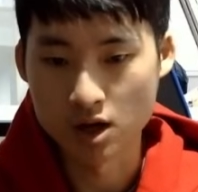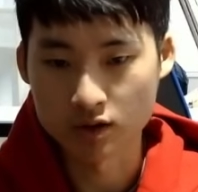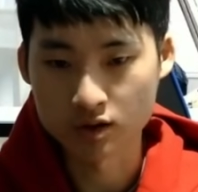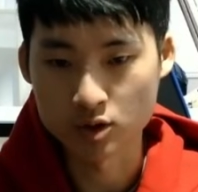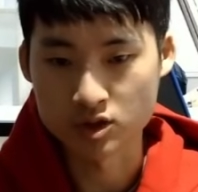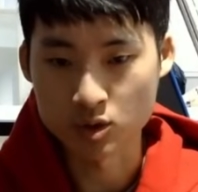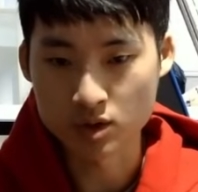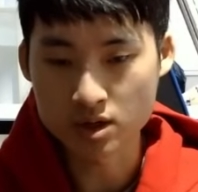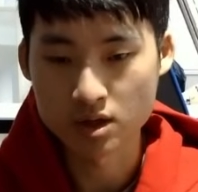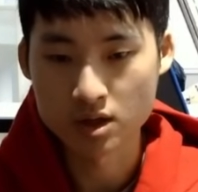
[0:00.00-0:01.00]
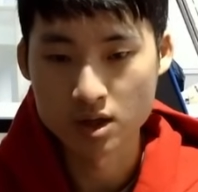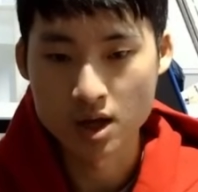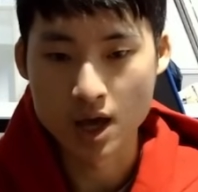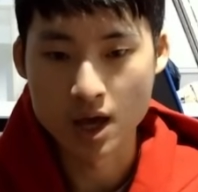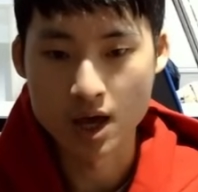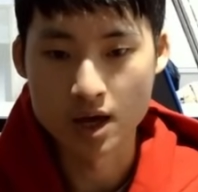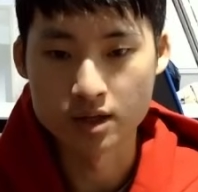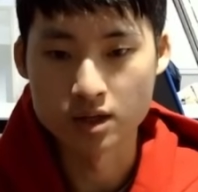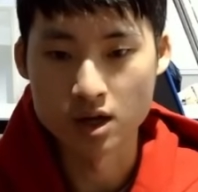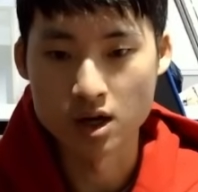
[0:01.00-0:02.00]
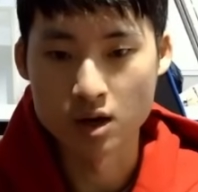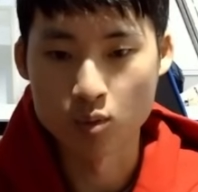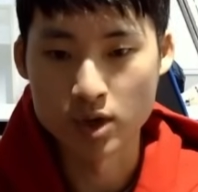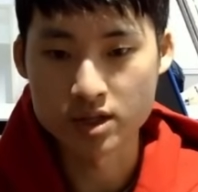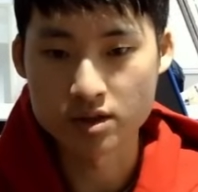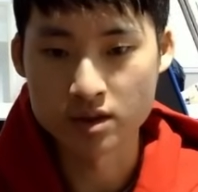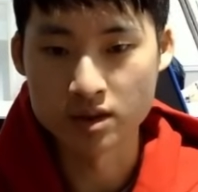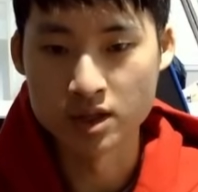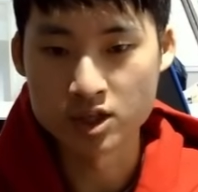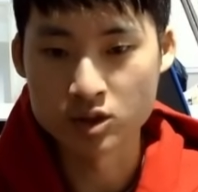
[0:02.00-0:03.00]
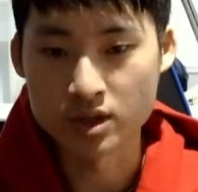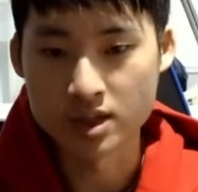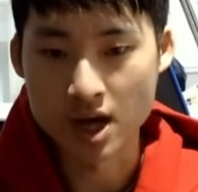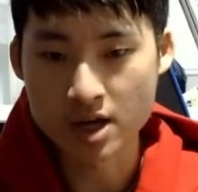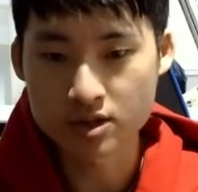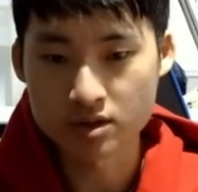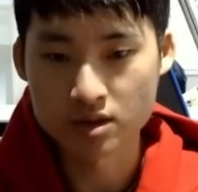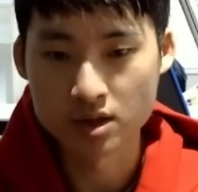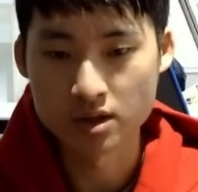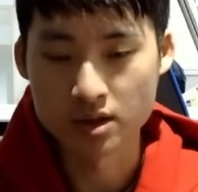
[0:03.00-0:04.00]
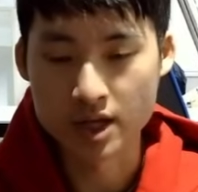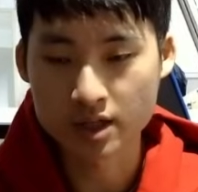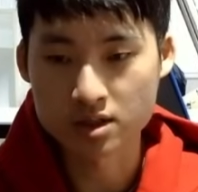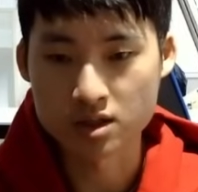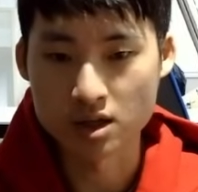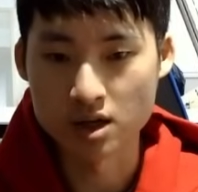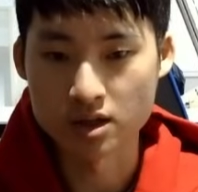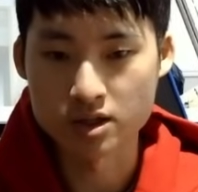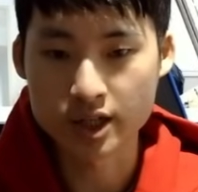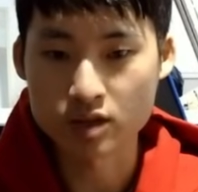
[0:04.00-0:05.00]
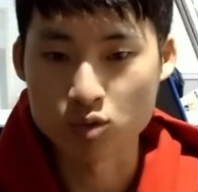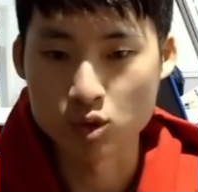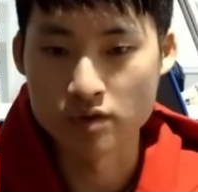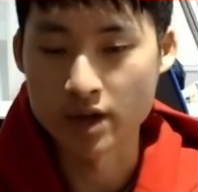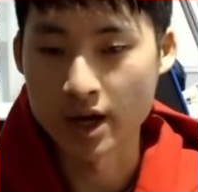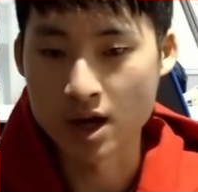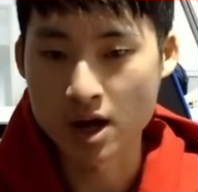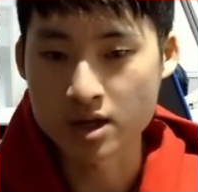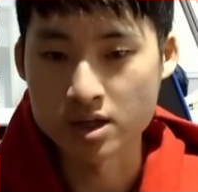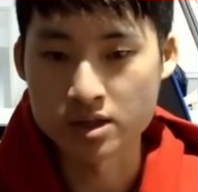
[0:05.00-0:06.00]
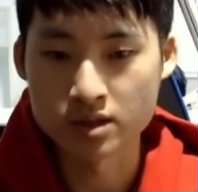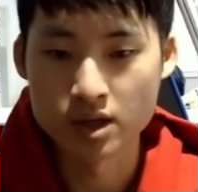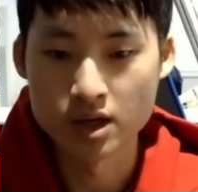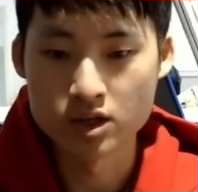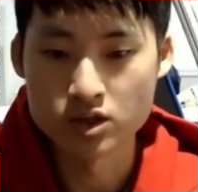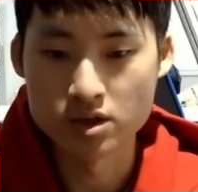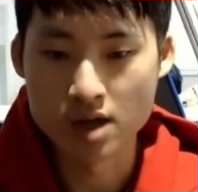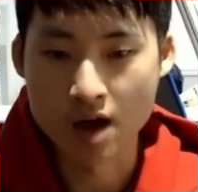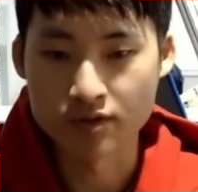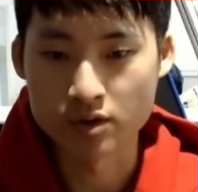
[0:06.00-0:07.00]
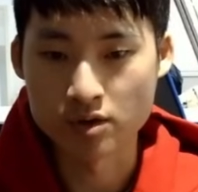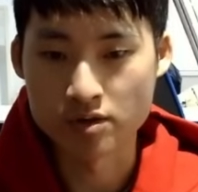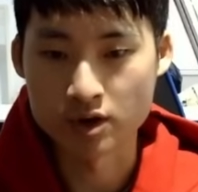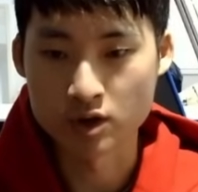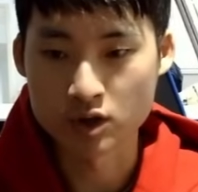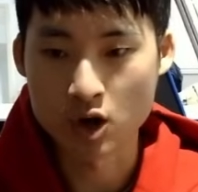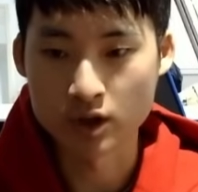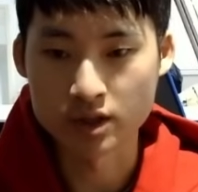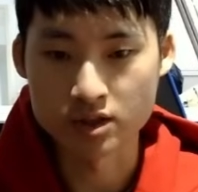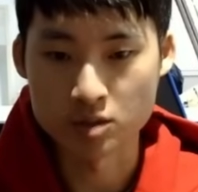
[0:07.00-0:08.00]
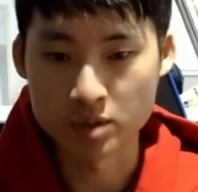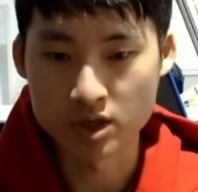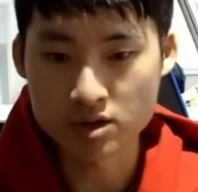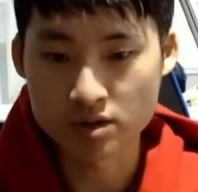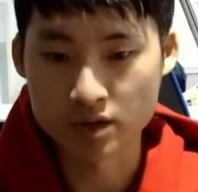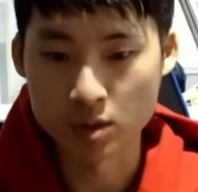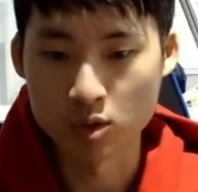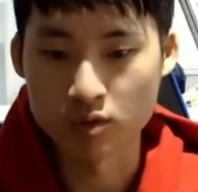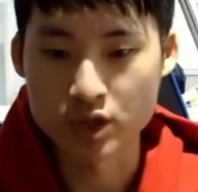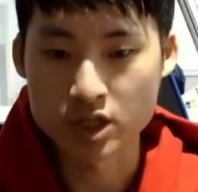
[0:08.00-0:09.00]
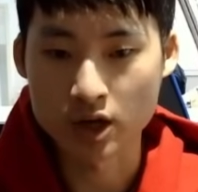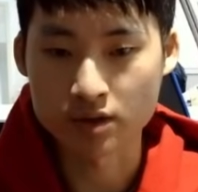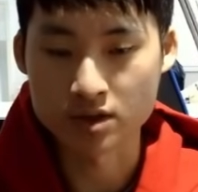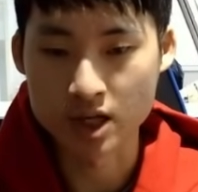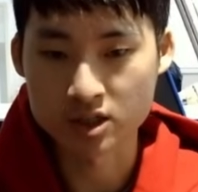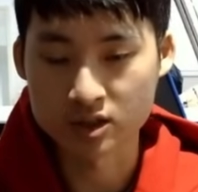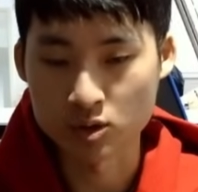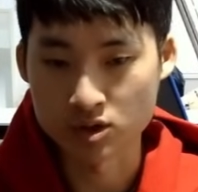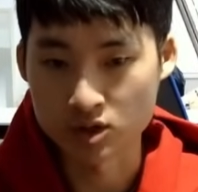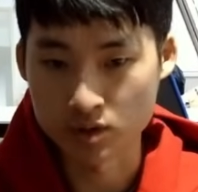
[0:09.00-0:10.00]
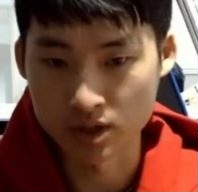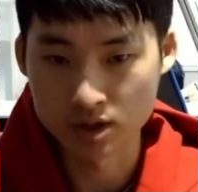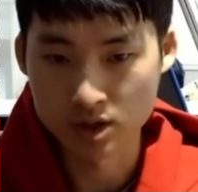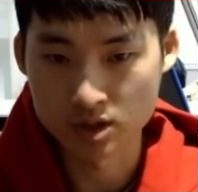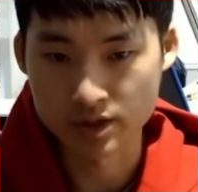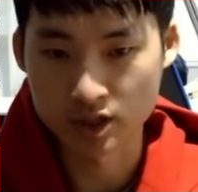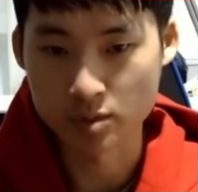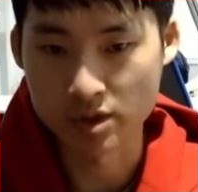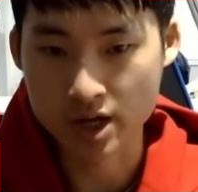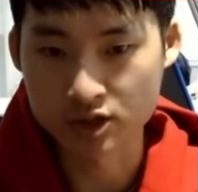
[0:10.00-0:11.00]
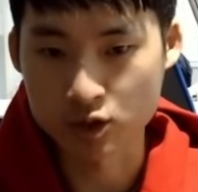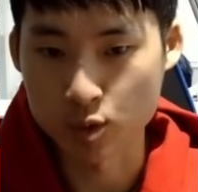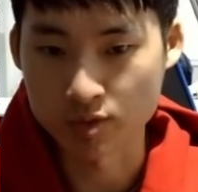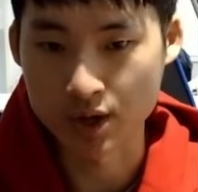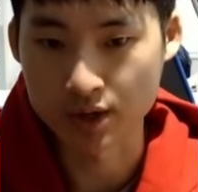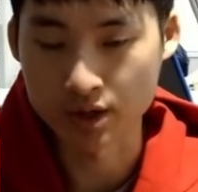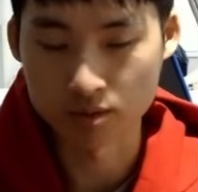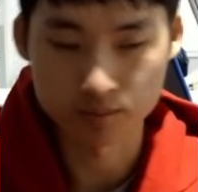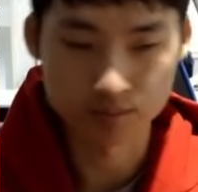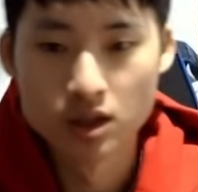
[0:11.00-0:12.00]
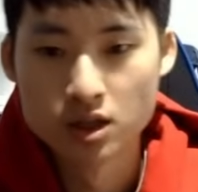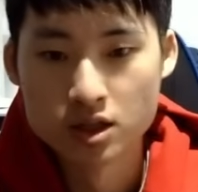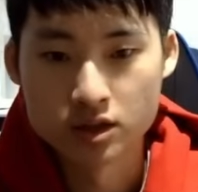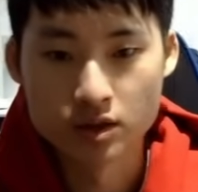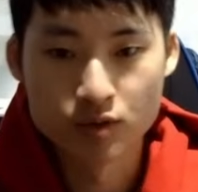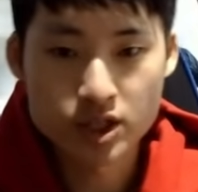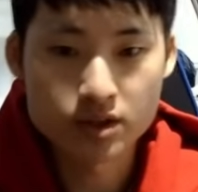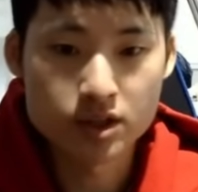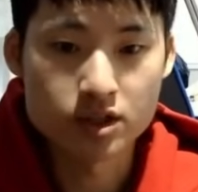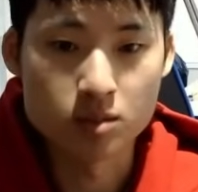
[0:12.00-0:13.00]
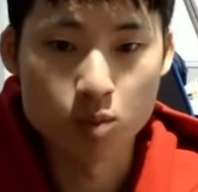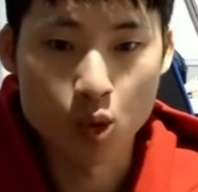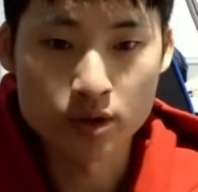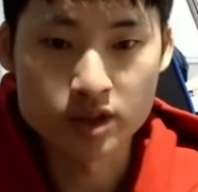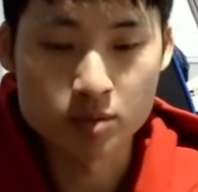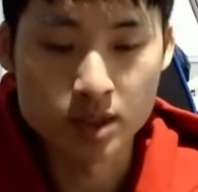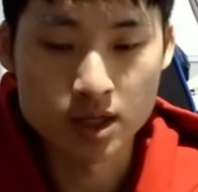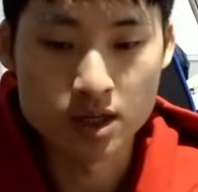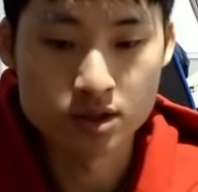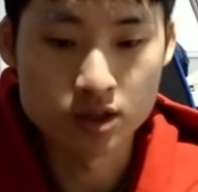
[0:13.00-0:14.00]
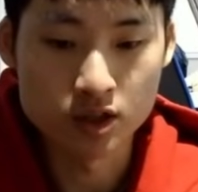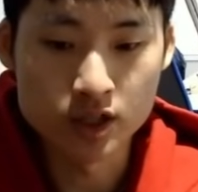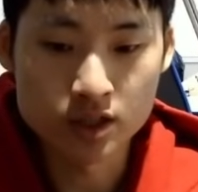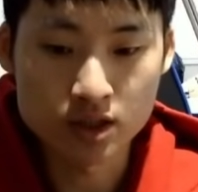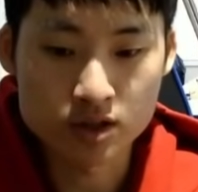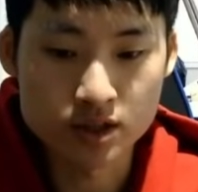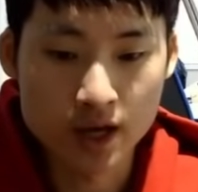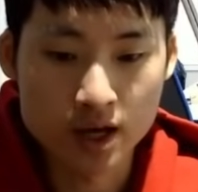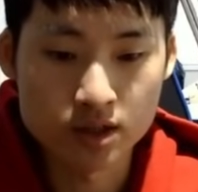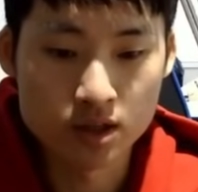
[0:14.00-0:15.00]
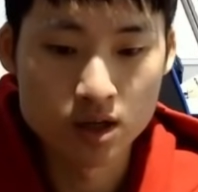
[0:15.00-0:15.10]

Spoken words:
closest unit, and once this unit dies, the next second rule of the AI is after their target disappears, they will retarget the next closest unit. So that's going to be the next move right here. So the reason this is important is because you need to understand